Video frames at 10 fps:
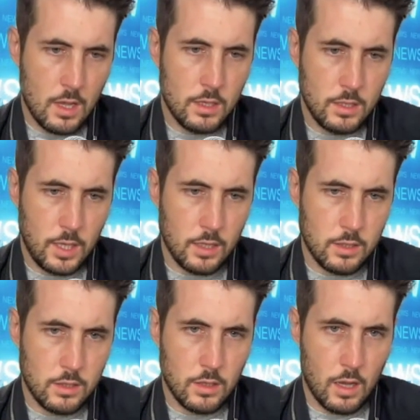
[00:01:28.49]

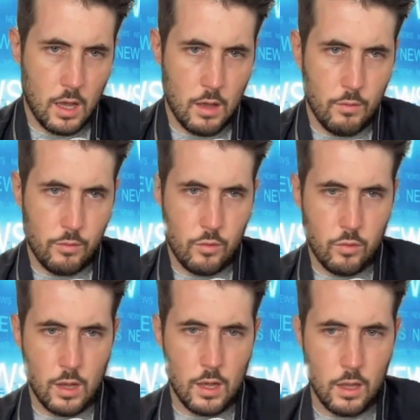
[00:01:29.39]
sense of
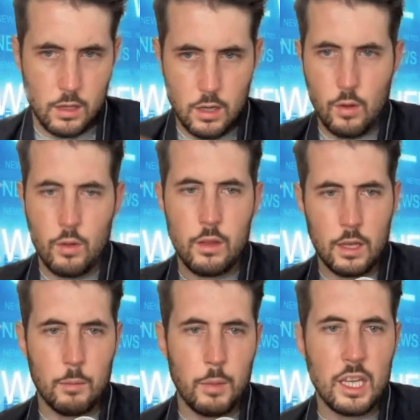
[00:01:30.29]
uh, you know
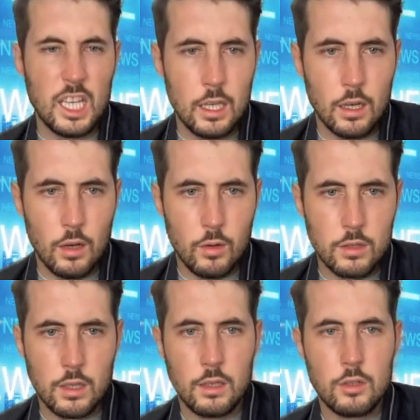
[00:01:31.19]
get a big ego because
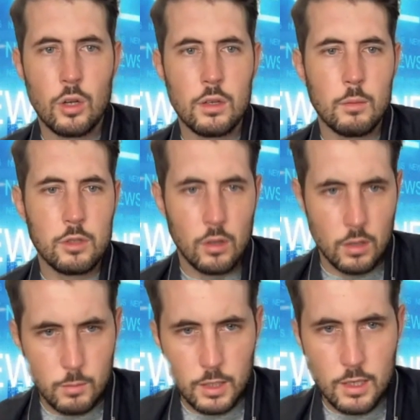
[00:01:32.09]
it took them so
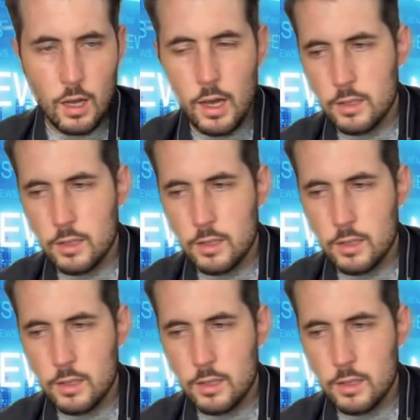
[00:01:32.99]
long to be caught.